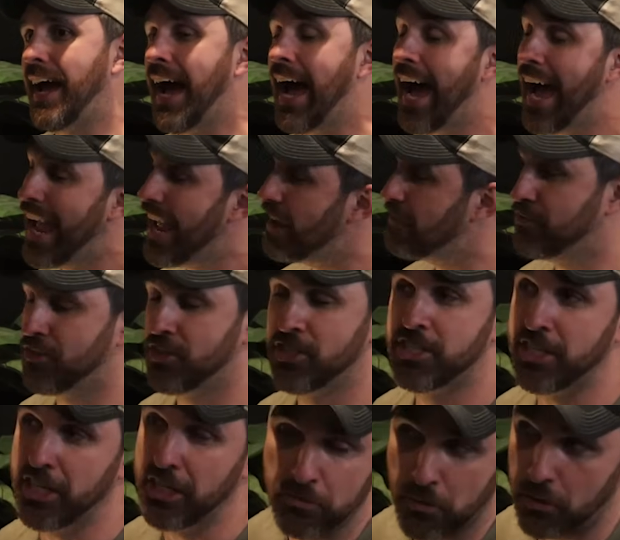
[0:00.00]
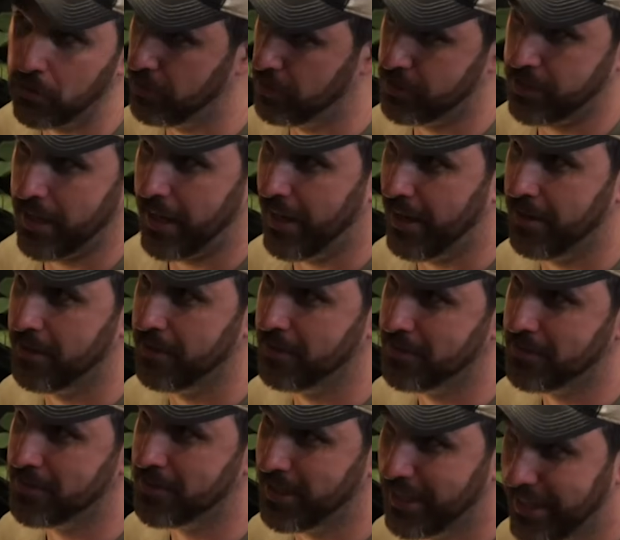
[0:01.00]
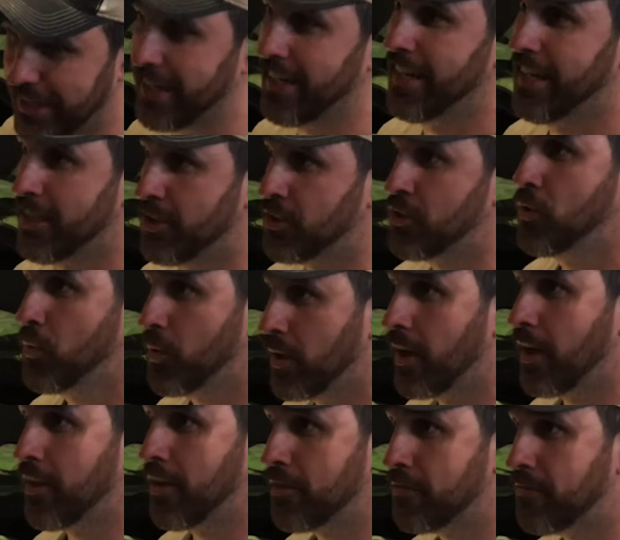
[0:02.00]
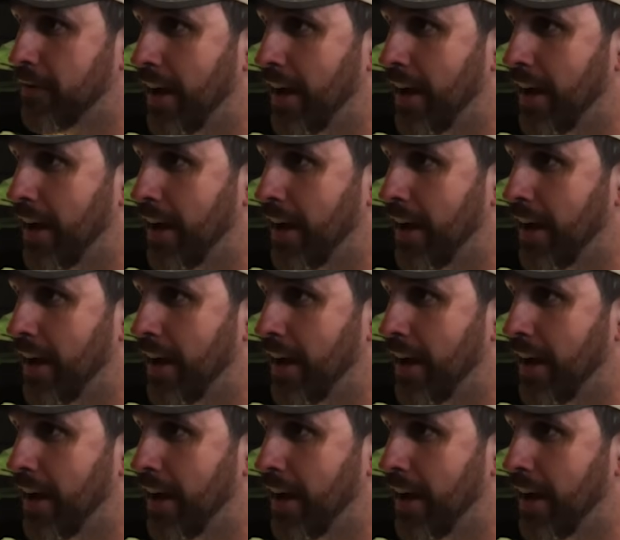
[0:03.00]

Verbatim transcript: I have zero desire to get into another